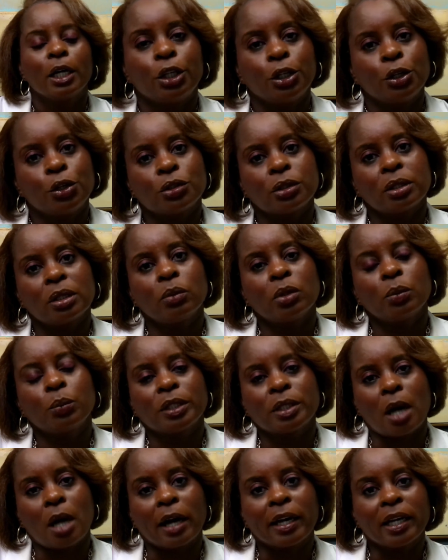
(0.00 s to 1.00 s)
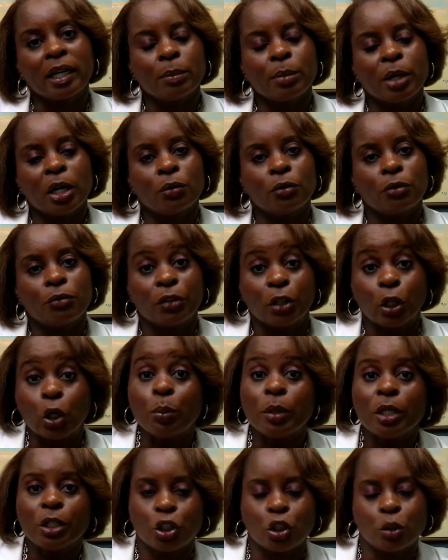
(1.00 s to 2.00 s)
Usually when we're talking about
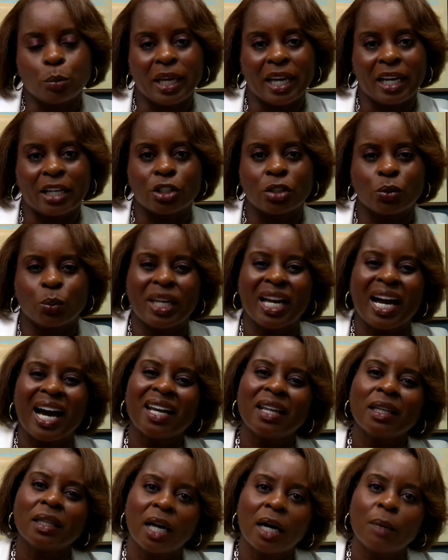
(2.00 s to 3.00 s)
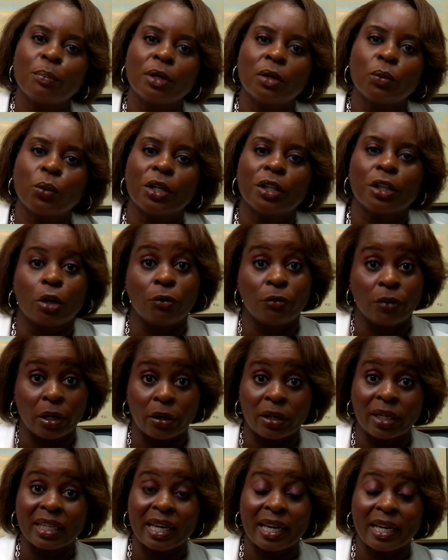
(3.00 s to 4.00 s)
fallopian tube cancer, we kind of lump it with
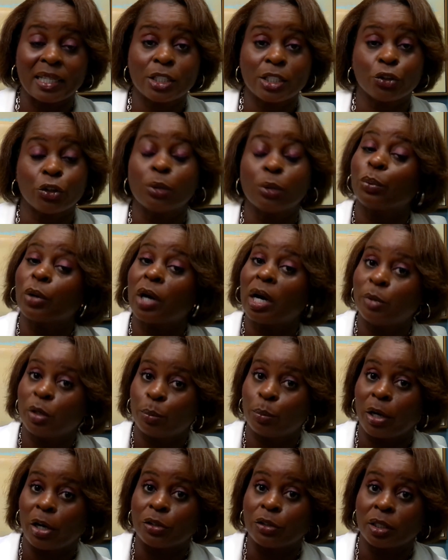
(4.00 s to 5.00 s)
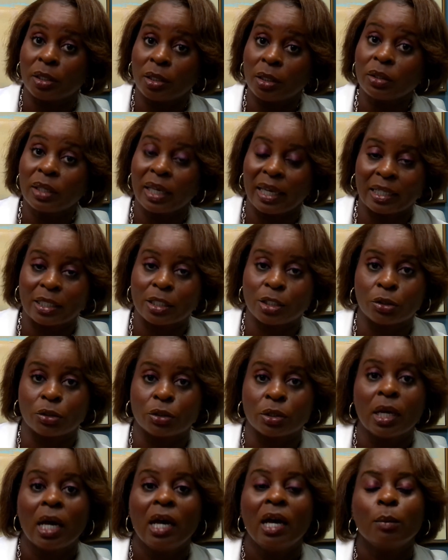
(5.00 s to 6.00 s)
ovarian cancer and primary peritoneal
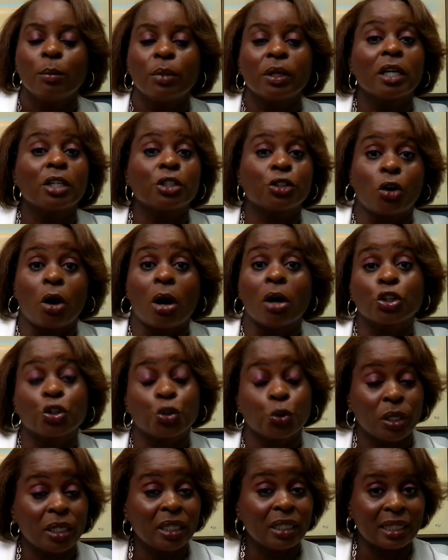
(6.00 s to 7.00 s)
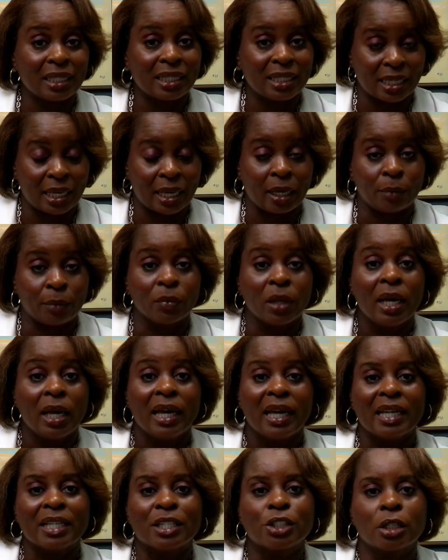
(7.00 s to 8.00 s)
cancers because they're all treated the same.
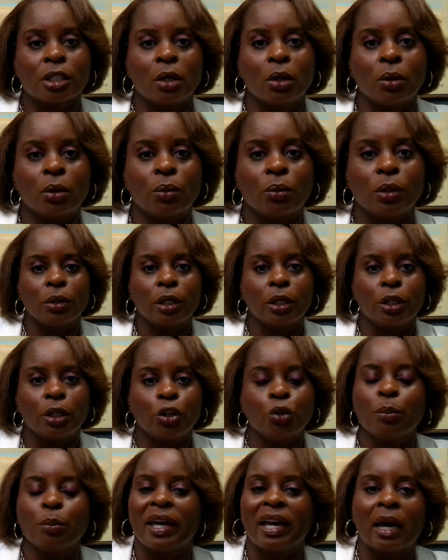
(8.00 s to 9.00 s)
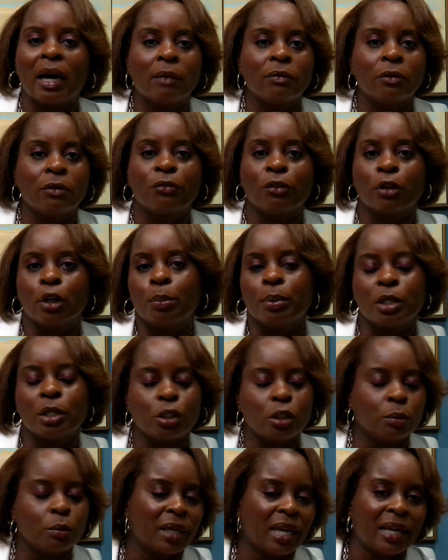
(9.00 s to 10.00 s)
And so you may have a fallopian
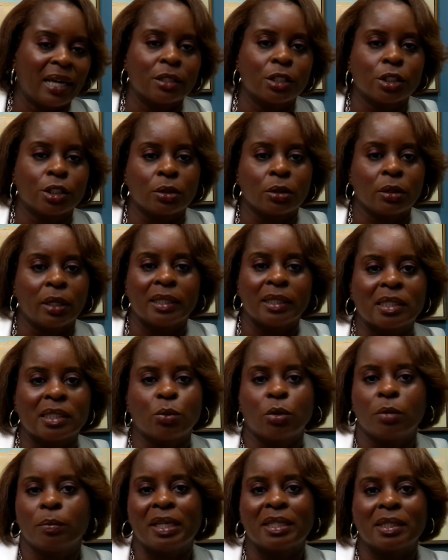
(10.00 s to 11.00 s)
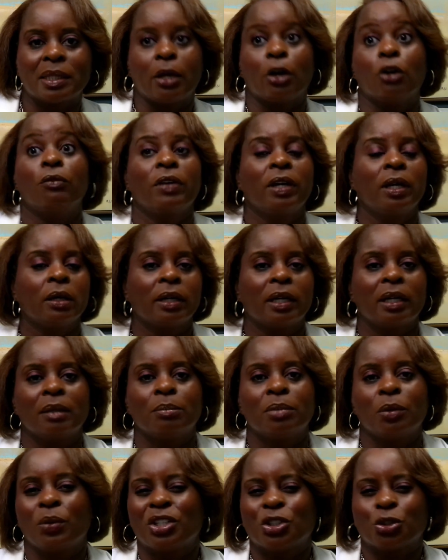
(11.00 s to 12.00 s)
tube cancer someone may say ovarian,
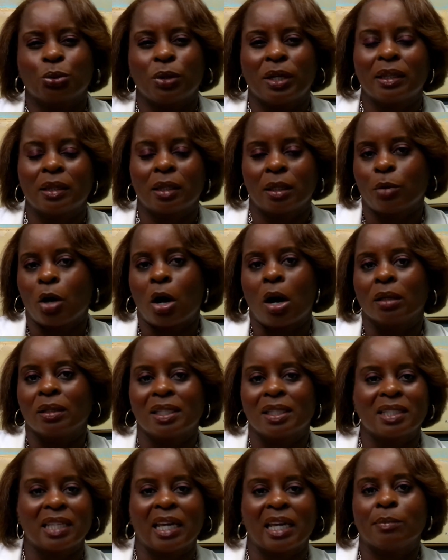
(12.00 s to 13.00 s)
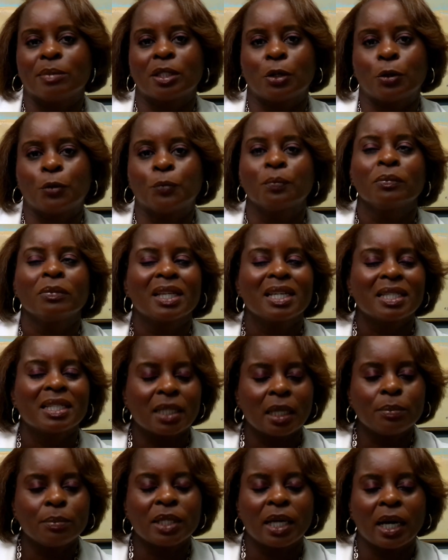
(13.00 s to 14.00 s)
but we treat them all the same. So
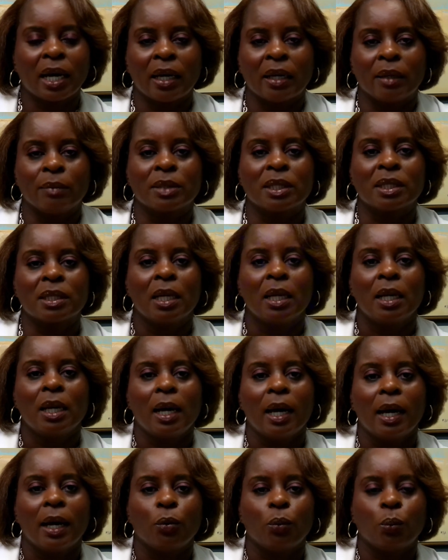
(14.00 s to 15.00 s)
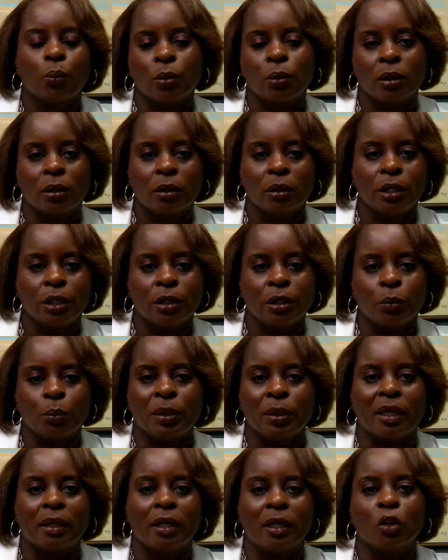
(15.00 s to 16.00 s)
sometimes will you know
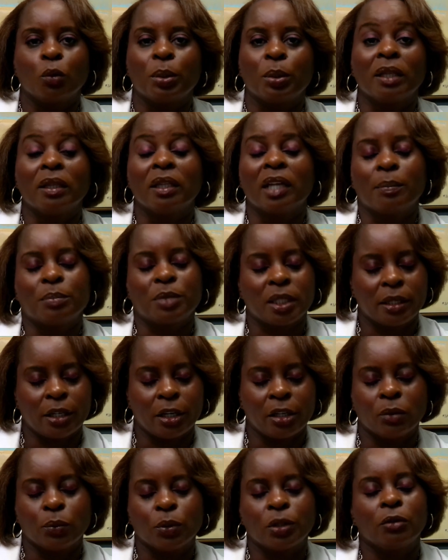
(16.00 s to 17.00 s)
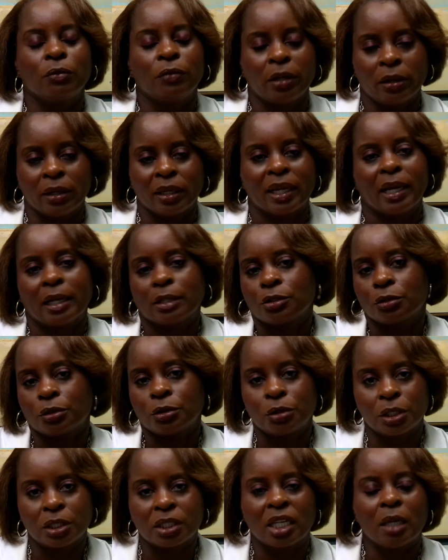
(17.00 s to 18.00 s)
be it'll be lumped together with ovarian cancer
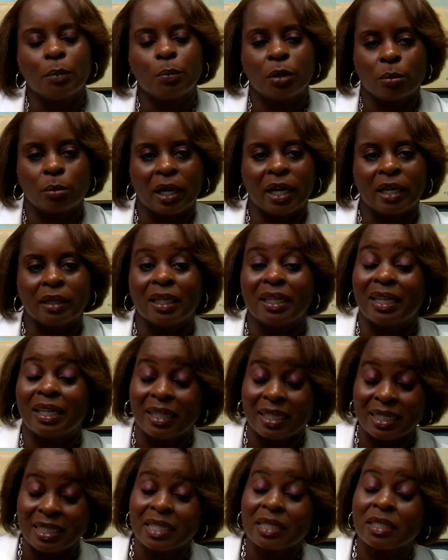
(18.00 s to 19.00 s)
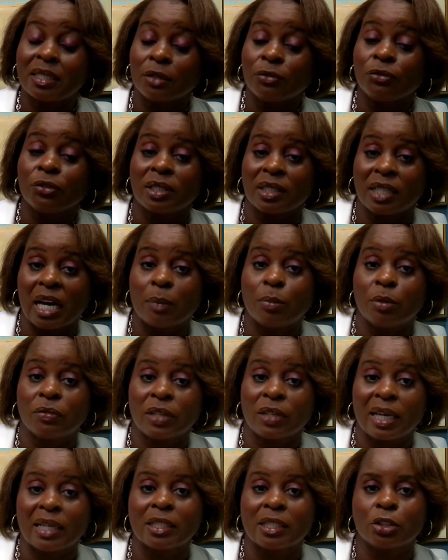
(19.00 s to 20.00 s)
so just keep in mind that it is a different type of
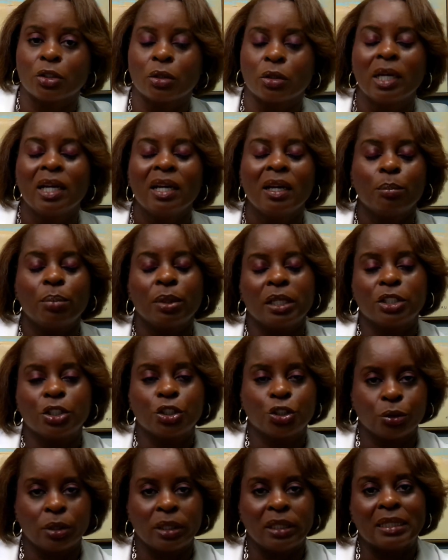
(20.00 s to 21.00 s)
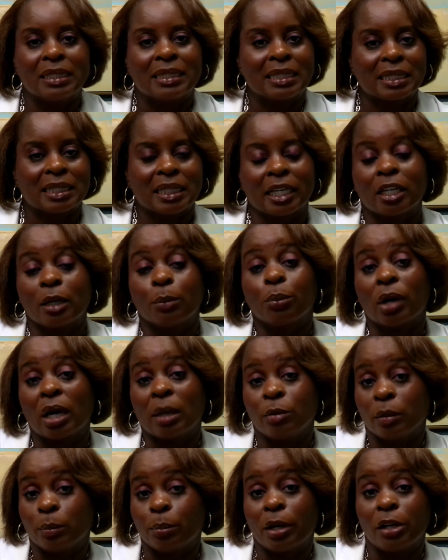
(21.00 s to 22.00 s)
cancer but it's treated just like a
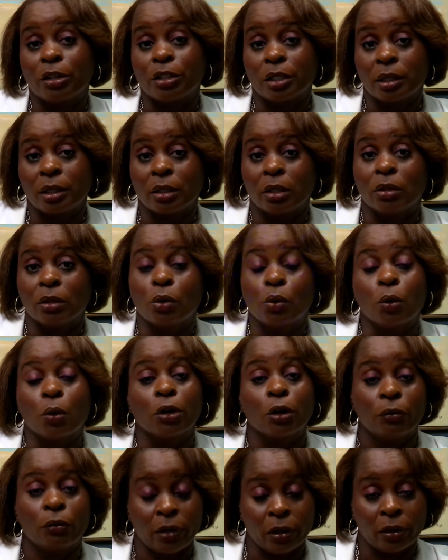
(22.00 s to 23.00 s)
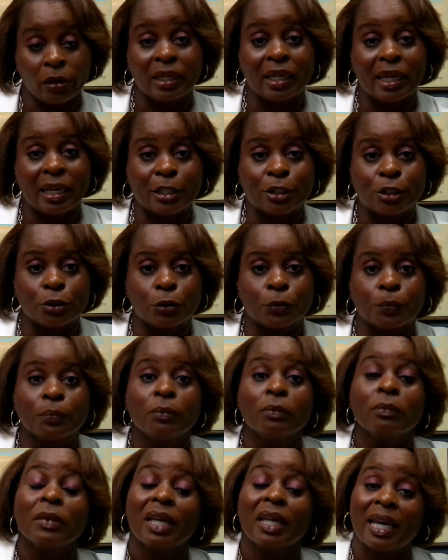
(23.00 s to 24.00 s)
primary peritoneal or ovarian cancer
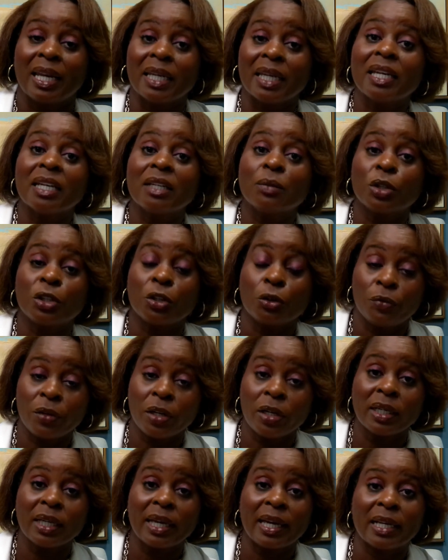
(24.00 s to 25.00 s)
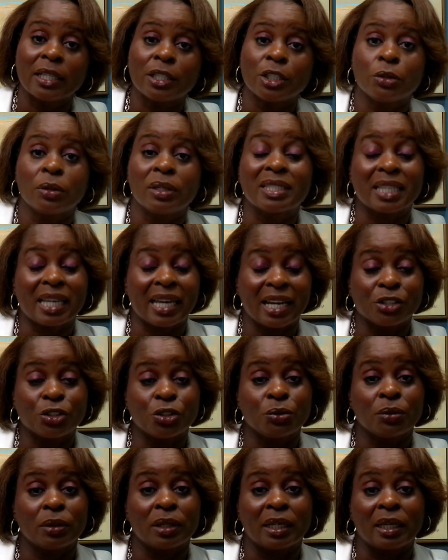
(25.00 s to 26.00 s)
and again with ovarian cancer it's
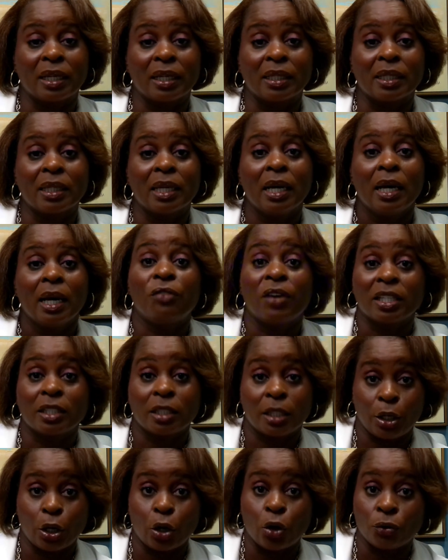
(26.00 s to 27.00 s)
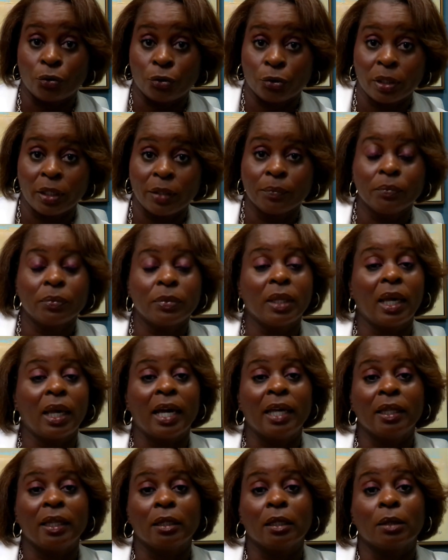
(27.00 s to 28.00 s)
cancer that affects the ovary
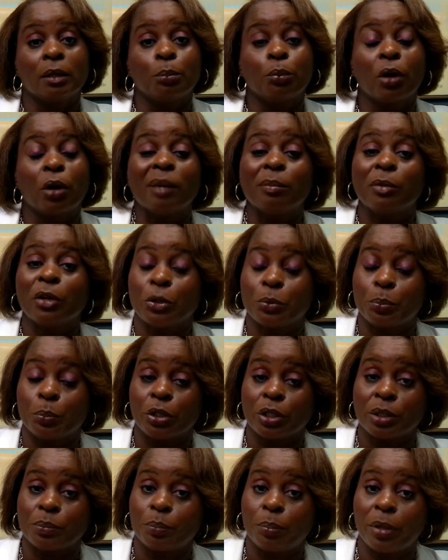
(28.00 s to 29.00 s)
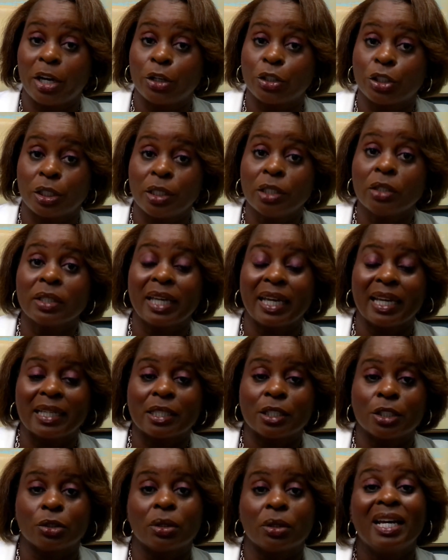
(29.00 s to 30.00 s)
and then the primary peritoneal
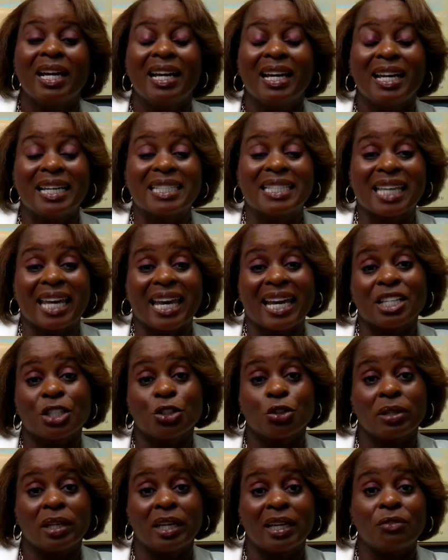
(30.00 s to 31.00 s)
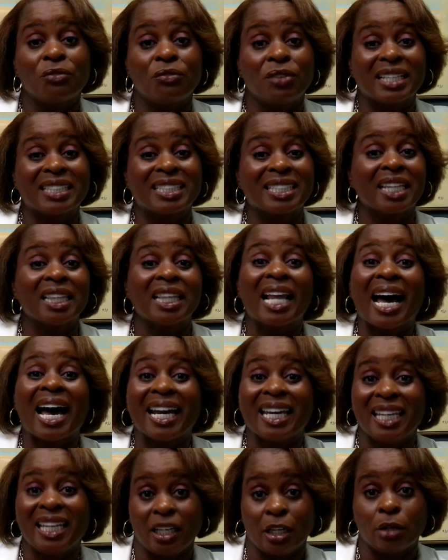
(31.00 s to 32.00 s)
cancer is cancer that affects the
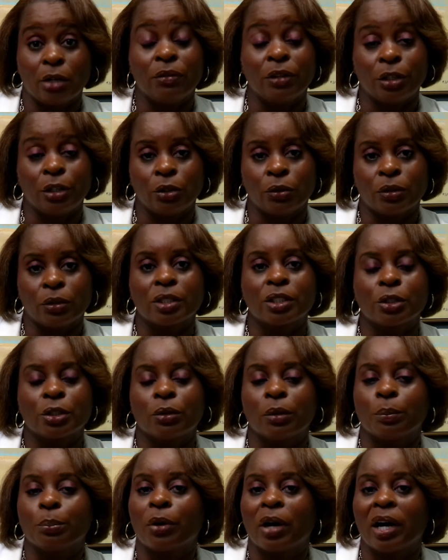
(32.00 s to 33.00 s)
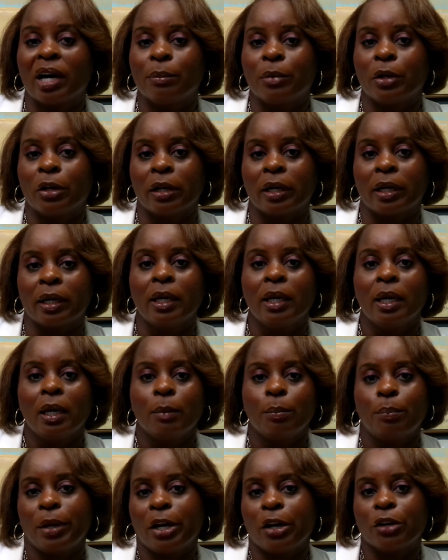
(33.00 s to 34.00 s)
lining of the uterus, so the primary
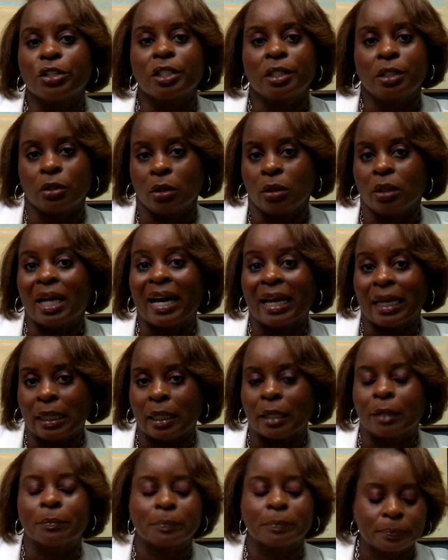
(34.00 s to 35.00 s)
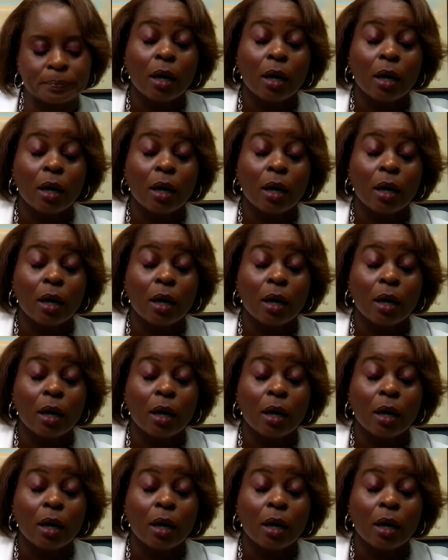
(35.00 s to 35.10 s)
peritoneal lining.